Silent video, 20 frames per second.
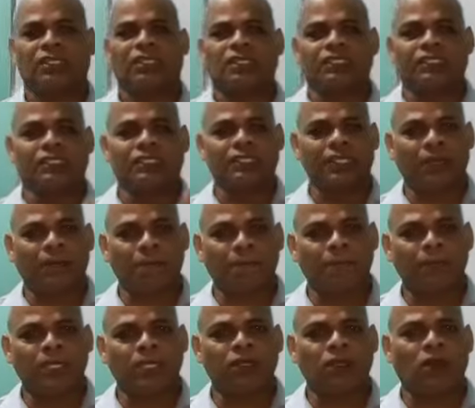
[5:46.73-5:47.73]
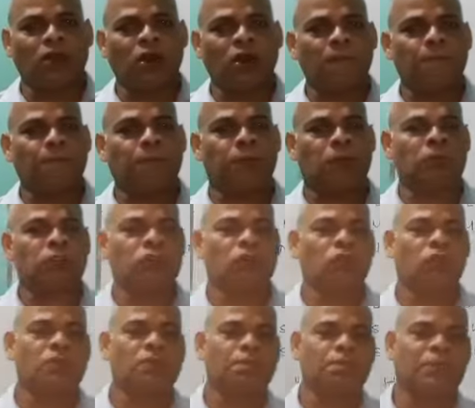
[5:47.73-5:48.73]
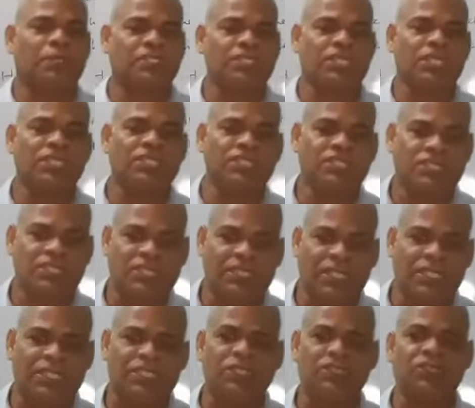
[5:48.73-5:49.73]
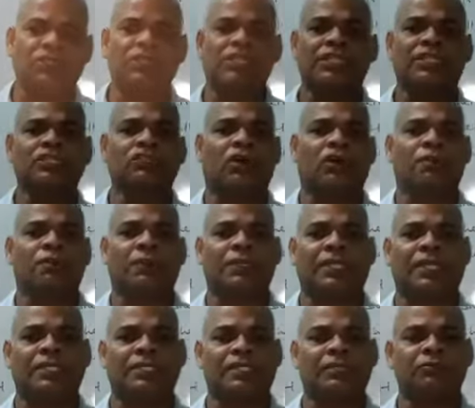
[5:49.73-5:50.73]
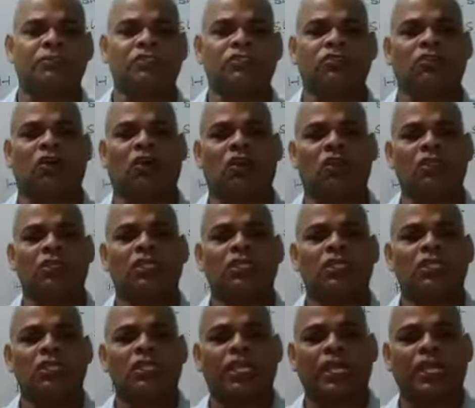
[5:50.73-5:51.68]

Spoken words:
The number of proton presence in the nucleus of an atom is called